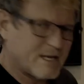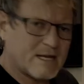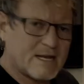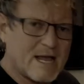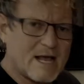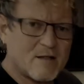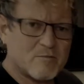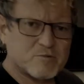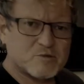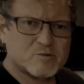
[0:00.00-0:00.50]
It
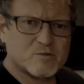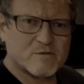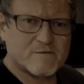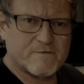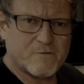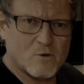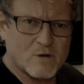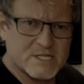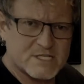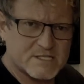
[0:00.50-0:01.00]
helps with
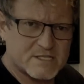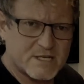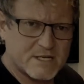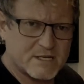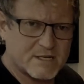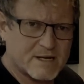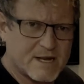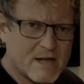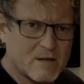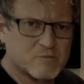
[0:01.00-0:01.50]
voice
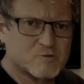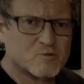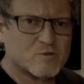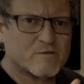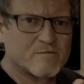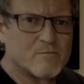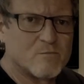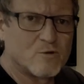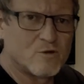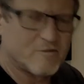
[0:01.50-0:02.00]
feeling. It helps
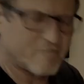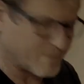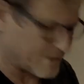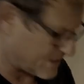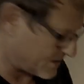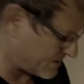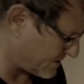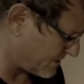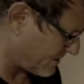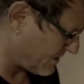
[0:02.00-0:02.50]
with
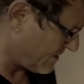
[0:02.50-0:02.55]
movement.